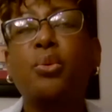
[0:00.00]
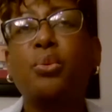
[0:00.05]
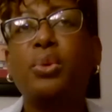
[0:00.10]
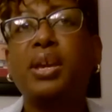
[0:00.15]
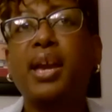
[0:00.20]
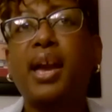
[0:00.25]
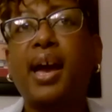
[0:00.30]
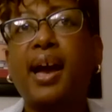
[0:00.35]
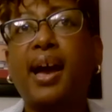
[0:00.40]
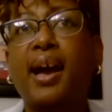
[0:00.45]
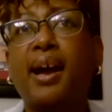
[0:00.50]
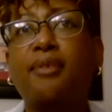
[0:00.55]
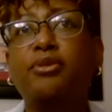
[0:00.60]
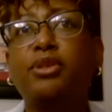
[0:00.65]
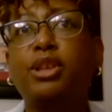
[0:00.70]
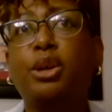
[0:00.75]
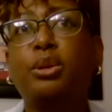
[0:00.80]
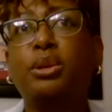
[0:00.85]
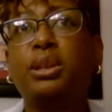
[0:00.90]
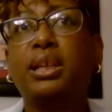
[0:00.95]
We
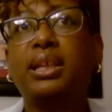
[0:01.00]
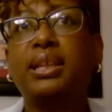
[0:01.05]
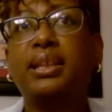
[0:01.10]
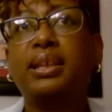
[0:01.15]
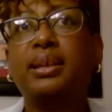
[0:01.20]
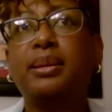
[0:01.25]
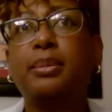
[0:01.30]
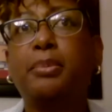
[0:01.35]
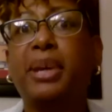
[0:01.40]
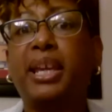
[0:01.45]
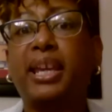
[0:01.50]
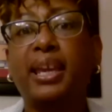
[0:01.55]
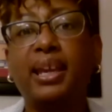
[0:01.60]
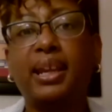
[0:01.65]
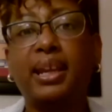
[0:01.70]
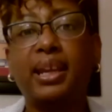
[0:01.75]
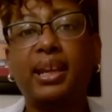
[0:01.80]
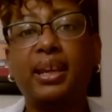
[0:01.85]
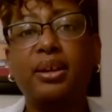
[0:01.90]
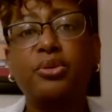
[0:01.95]
have Lolita
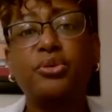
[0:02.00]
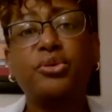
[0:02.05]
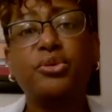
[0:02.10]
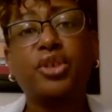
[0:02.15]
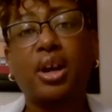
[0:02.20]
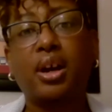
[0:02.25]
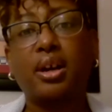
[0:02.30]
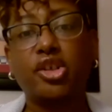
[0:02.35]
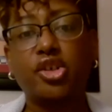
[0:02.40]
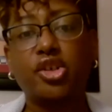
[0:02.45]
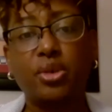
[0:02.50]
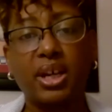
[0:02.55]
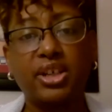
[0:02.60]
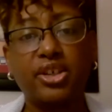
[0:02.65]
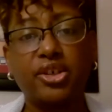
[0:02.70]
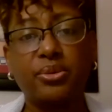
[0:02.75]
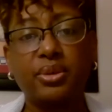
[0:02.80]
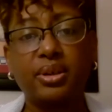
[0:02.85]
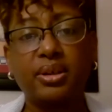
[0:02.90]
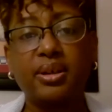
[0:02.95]
McKinney, who's our
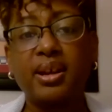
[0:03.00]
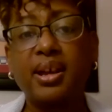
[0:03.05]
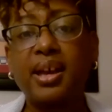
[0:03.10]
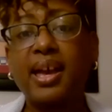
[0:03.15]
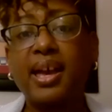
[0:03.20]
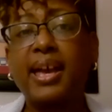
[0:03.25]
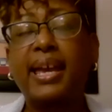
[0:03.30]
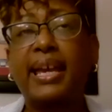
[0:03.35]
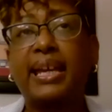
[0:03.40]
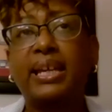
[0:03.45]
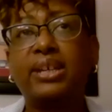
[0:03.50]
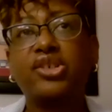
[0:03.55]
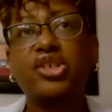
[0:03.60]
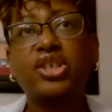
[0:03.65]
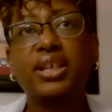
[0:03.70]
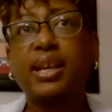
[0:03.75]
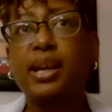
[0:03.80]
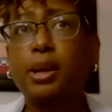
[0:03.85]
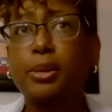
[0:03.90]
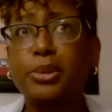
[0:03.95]
treasurer, and
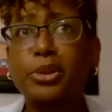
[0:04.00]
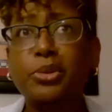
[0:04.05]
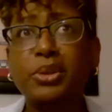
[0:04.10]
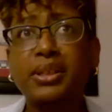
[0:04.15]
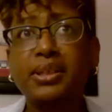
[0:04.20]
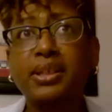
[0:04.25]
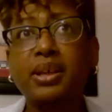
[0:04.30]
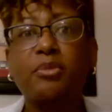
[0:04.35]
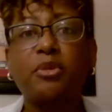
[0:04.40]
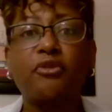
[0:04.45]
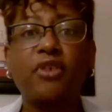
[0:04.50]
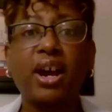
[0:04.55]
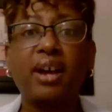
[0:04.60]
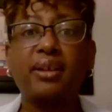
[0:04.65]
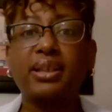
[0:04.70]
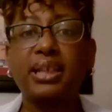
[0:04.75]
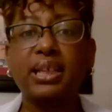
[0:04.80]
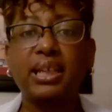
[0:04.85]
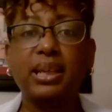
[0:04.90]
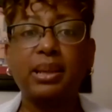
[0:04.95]
she helps with some of
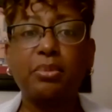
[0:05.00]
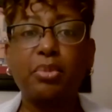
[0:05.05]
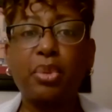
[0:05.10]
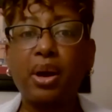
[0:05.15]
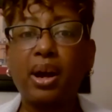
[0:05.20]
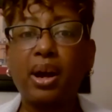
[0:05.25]
our team